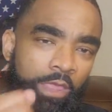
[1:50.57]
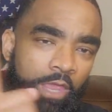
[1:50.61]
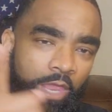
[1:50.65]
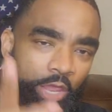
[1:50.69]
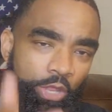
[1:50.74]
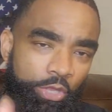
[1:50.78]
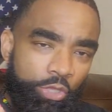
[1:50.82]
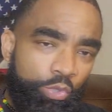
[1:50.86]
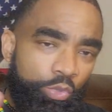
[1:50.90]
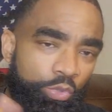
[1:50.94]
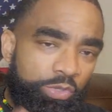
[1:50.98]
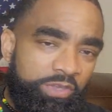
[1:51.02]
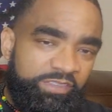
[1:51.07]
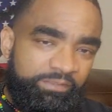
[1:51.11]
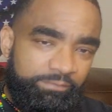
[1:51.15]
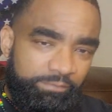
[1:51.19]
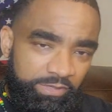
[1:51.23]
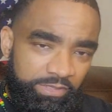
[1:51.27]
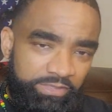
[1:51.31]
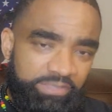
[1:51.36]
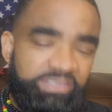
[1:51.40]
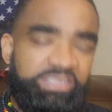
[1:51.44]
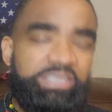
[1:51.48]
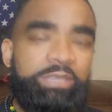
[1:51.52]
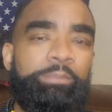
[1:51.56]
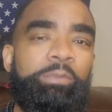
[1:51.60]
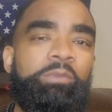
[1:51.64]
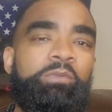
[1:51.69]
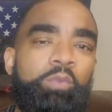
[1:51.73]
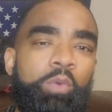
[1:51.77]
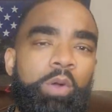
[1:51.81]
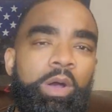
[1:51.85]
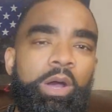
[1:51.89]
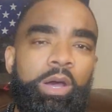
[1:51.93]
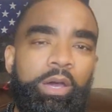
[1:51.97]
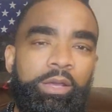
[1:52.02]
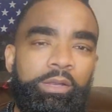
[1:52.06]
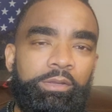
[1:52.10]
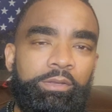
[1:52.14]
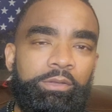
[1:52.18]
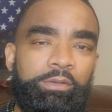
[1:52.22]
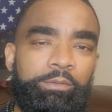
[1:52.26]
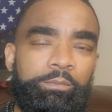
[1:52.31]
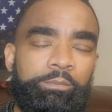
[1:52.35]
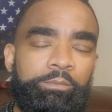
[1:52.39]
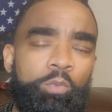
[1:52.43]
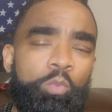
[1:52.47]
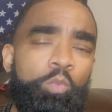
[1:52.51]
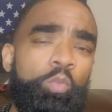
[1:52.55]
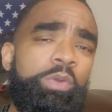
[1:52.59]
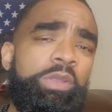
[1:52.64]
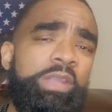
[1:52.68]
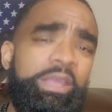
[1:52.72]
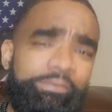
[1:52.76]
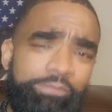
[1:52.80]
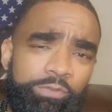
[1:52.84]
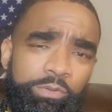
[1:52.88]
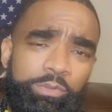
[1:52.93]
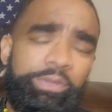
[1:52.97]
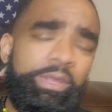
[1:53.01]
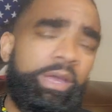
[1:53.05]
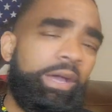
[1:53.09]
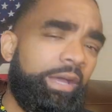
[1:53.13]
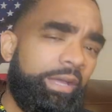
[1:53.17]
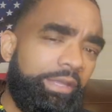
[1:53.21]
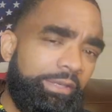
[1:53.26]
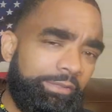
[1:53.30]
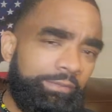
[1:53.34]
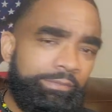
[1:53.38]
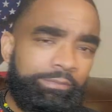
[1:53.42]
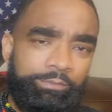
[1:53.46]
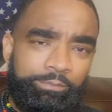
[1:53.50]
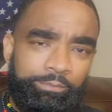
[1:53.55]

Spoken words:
and you give me a sip of water, what have you done?